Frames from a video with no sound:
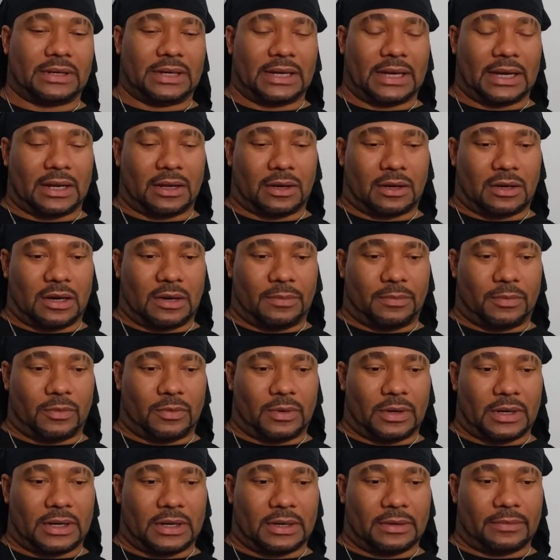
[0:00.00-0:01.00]
He got a
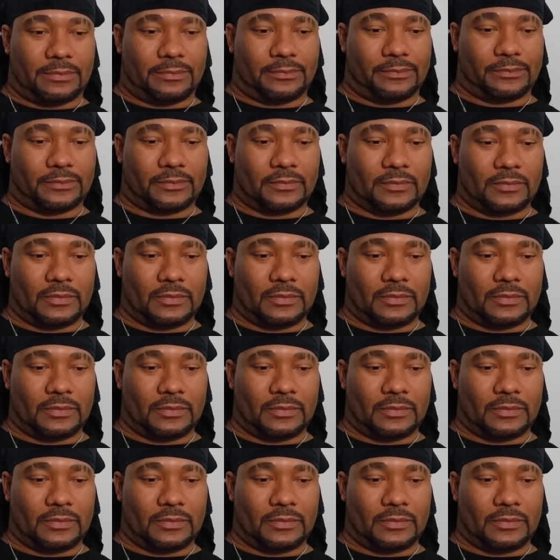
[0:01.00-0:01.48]
couple um